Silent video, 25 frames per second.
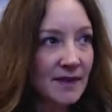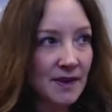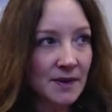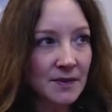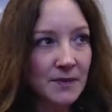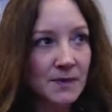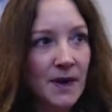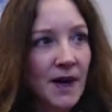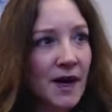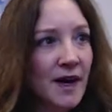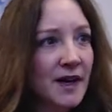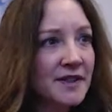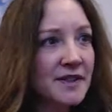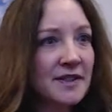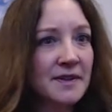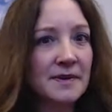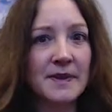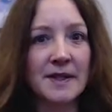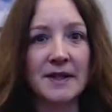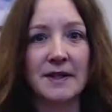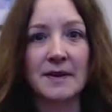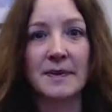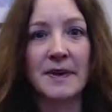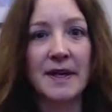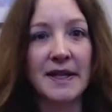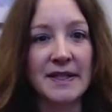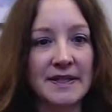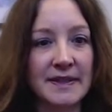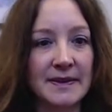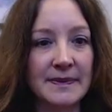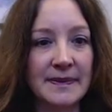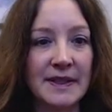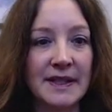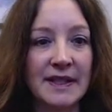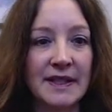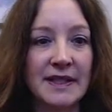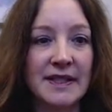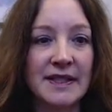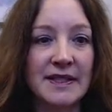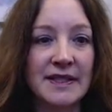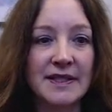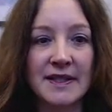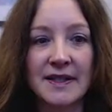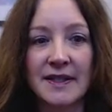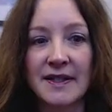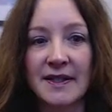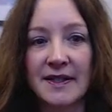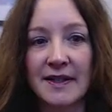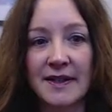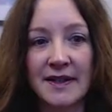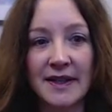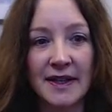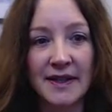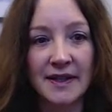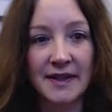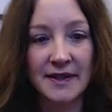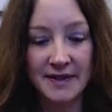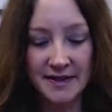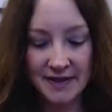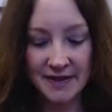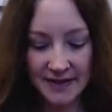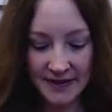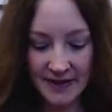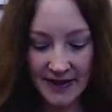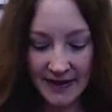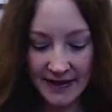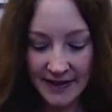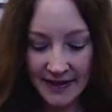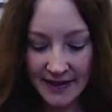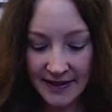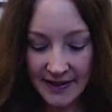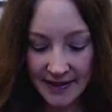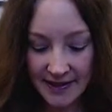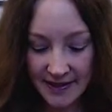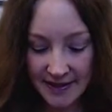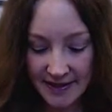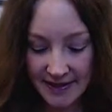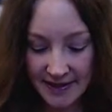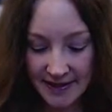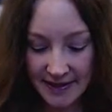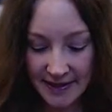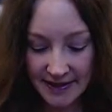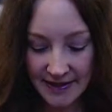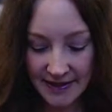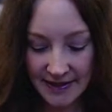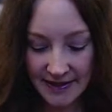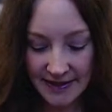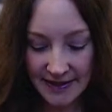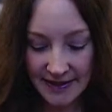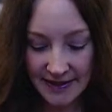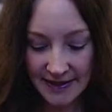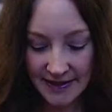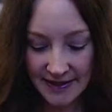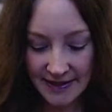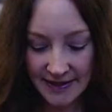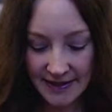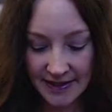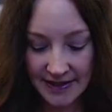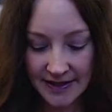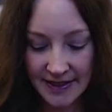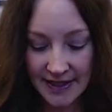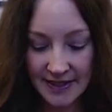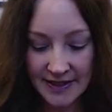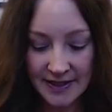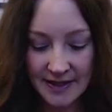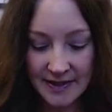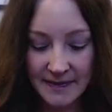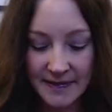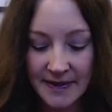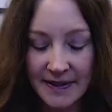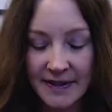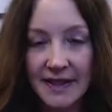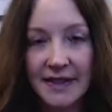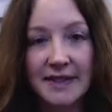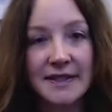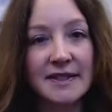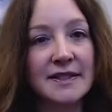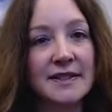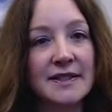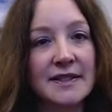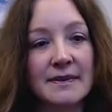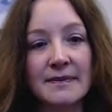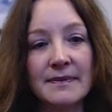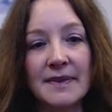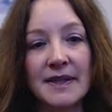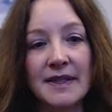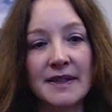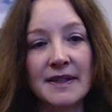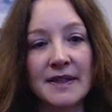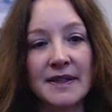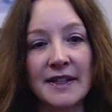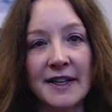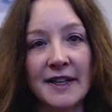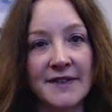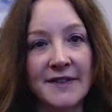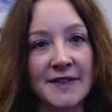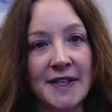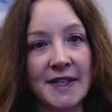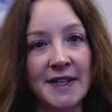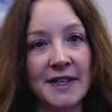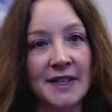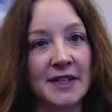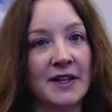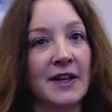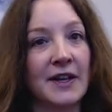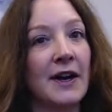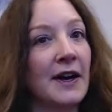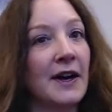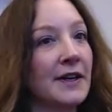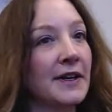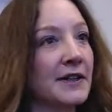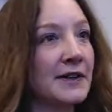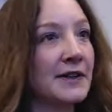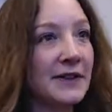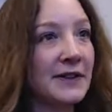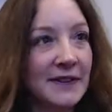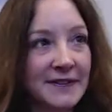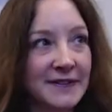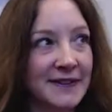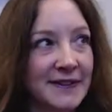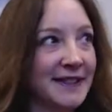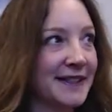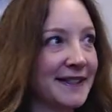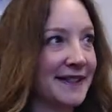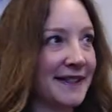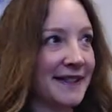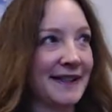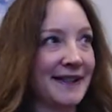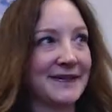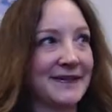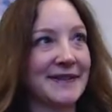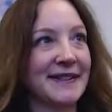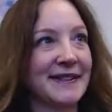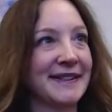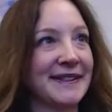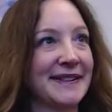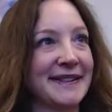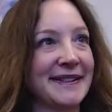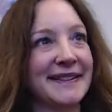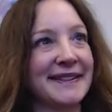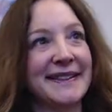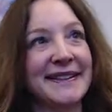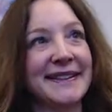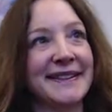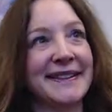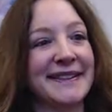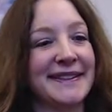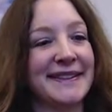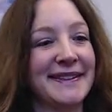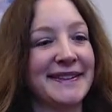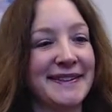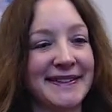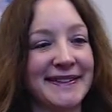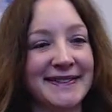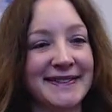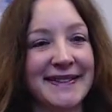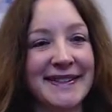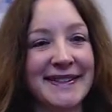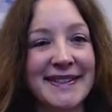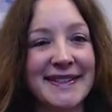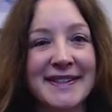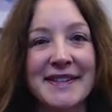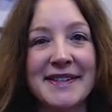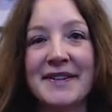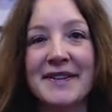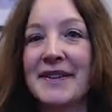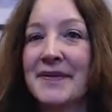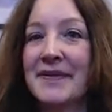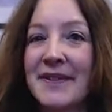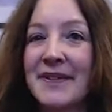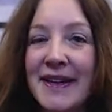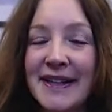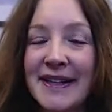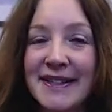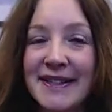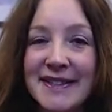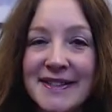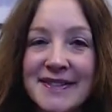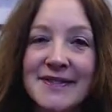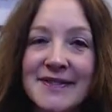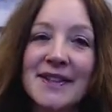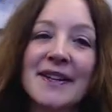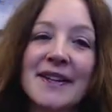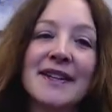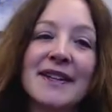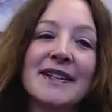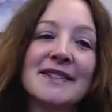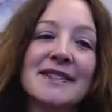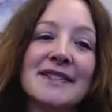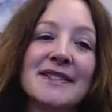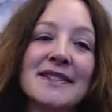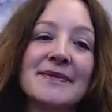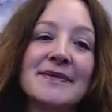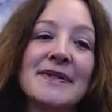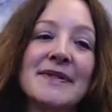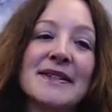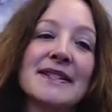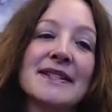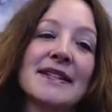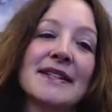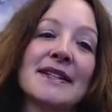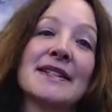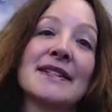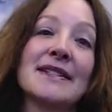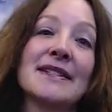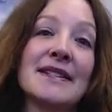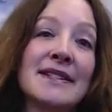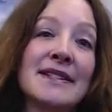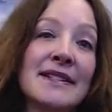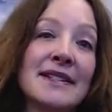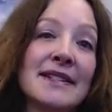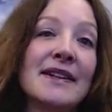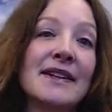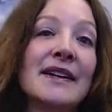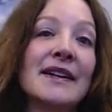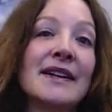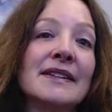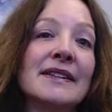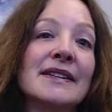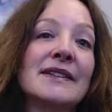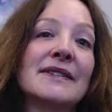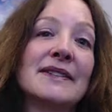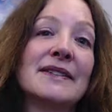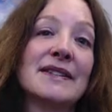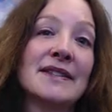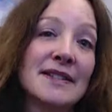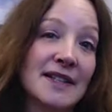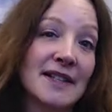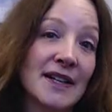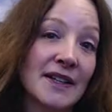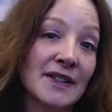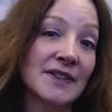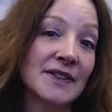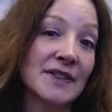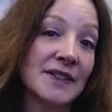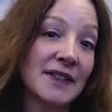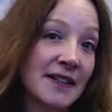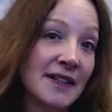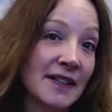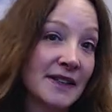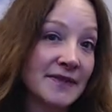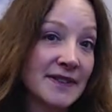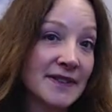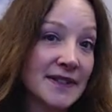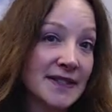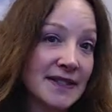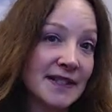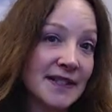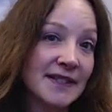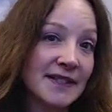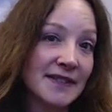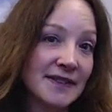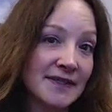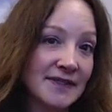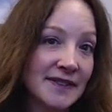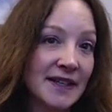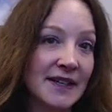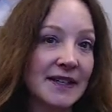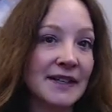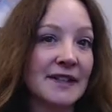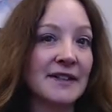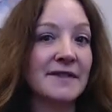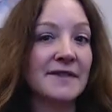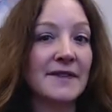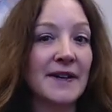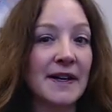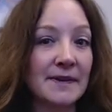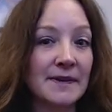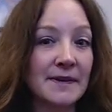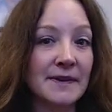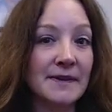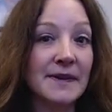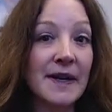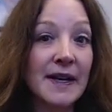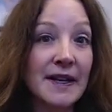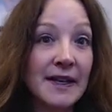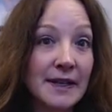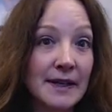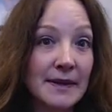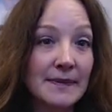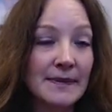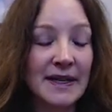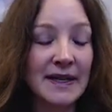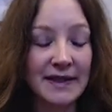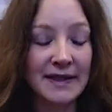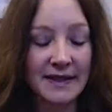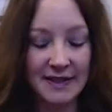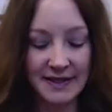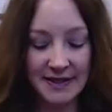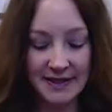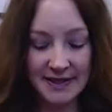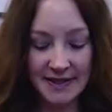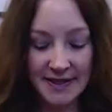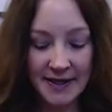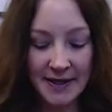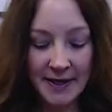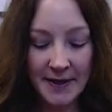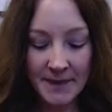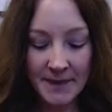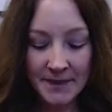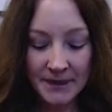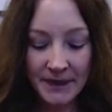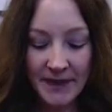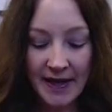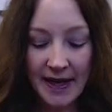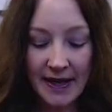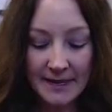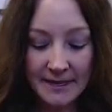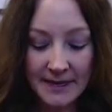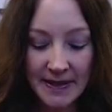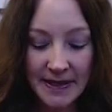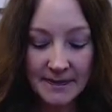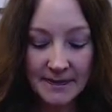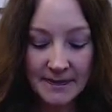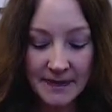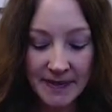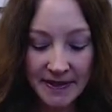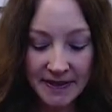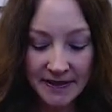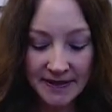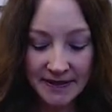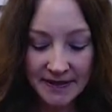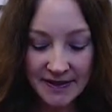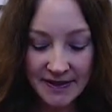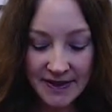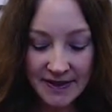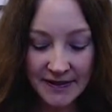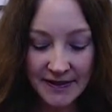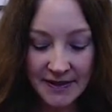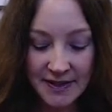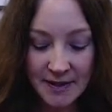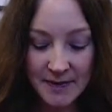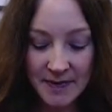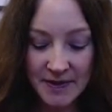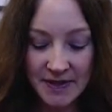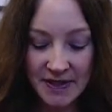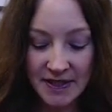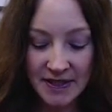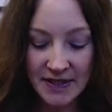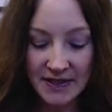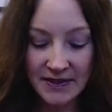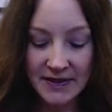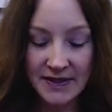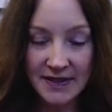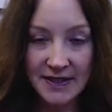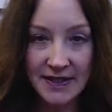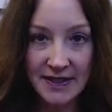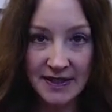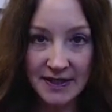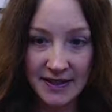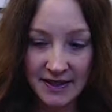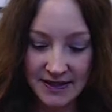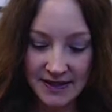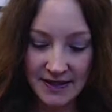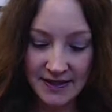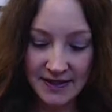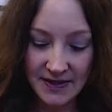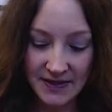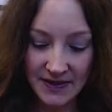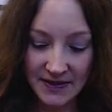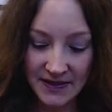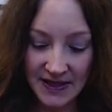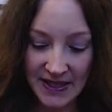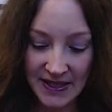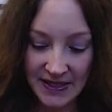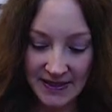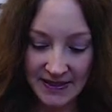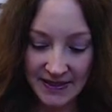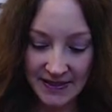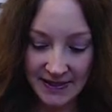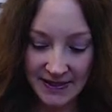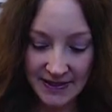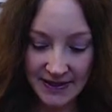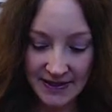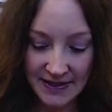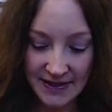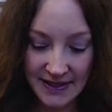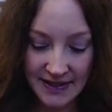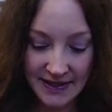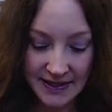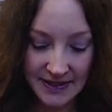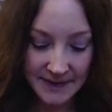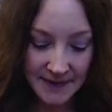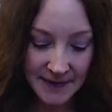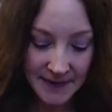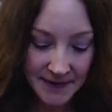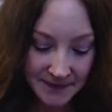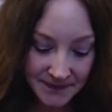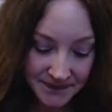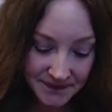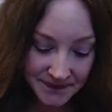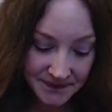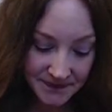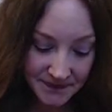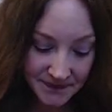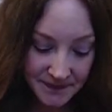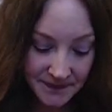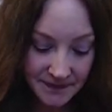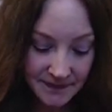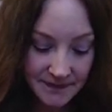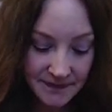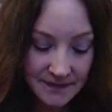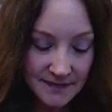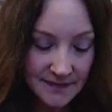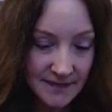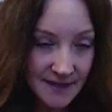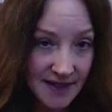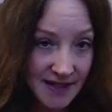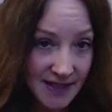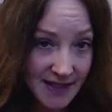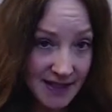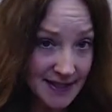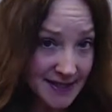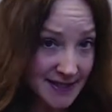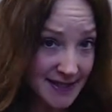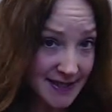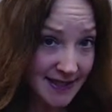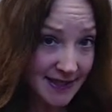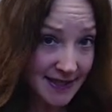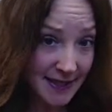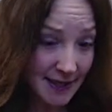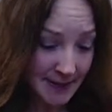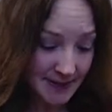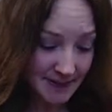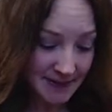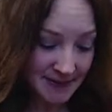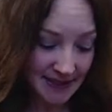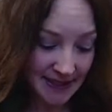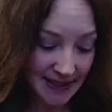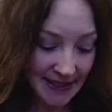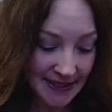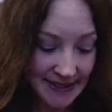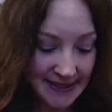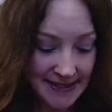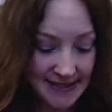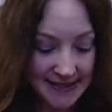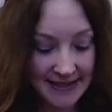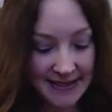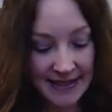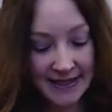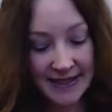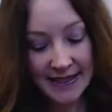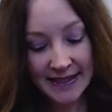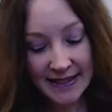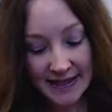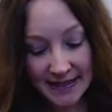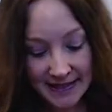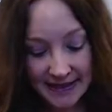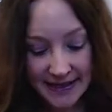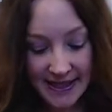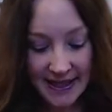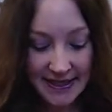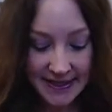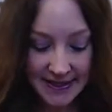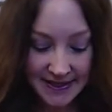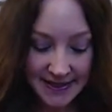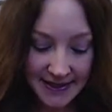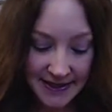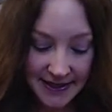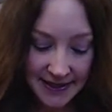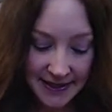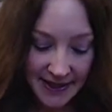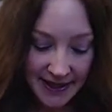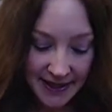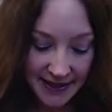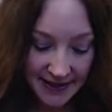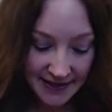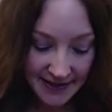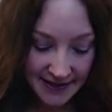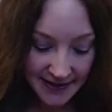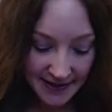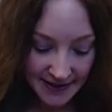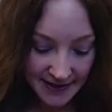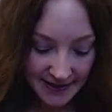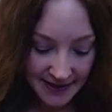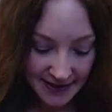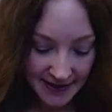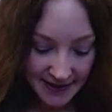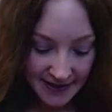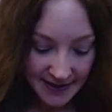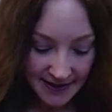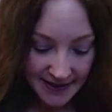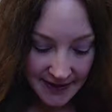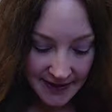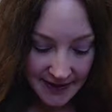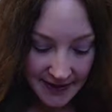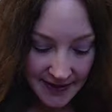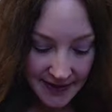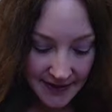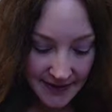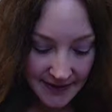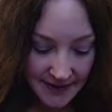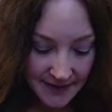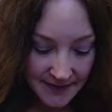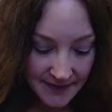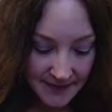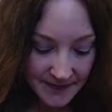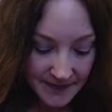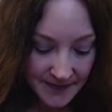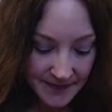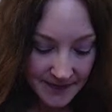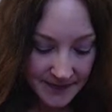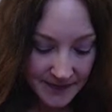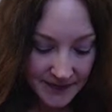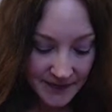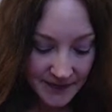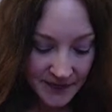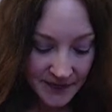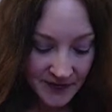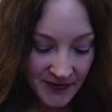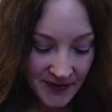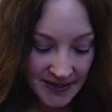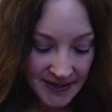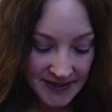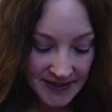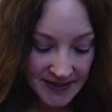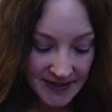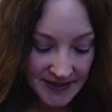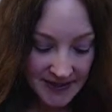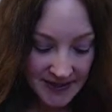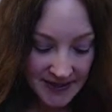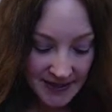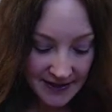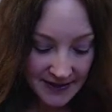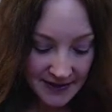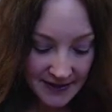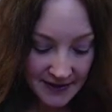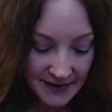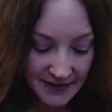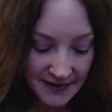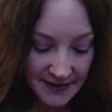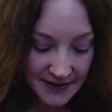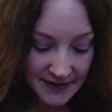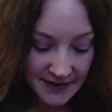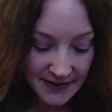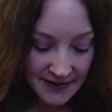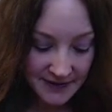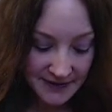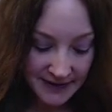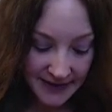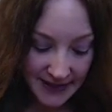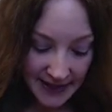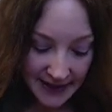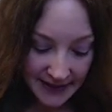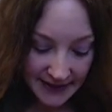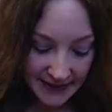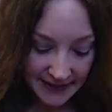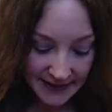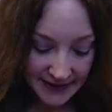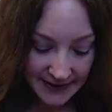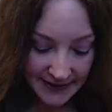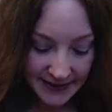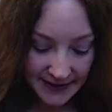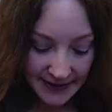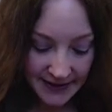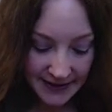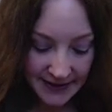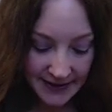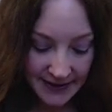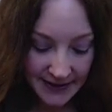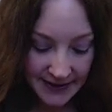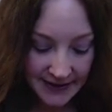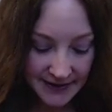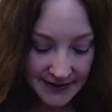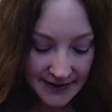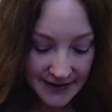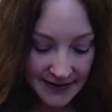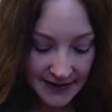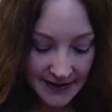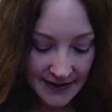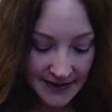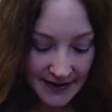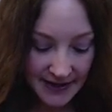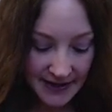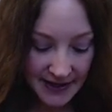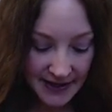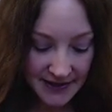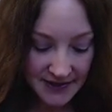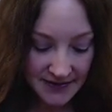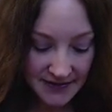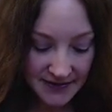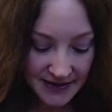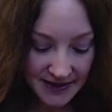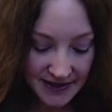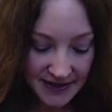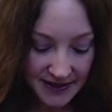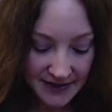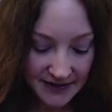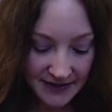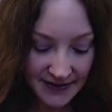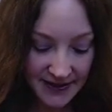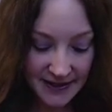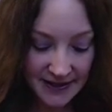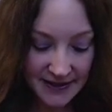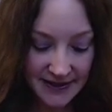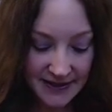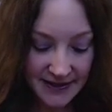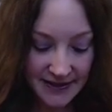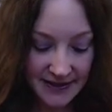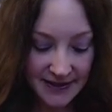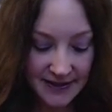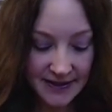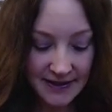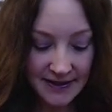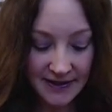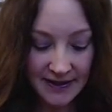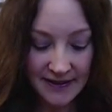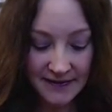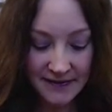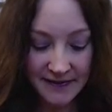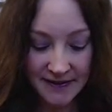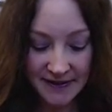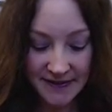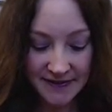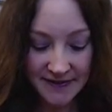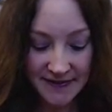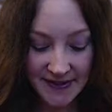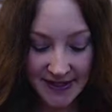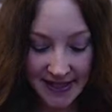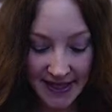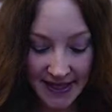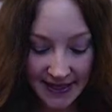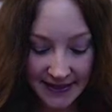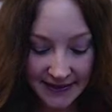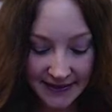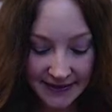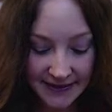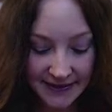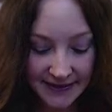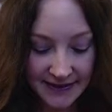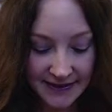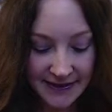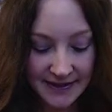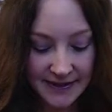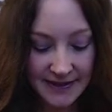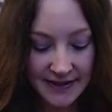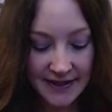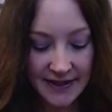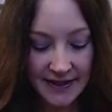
want or what the possibilities are? That all. So I think this sentence is contestable, and that doesn't mean that I've caught Colvin and I'm gonna, show him why he's wrong. It just means that this is an ongoing scholarly conversation, right? And if I were writing about this, I might build on this particular sentence. So yes, it's contestable. Is it complex? Yes. I think phrases like the critical reality, naturally granted level of talent,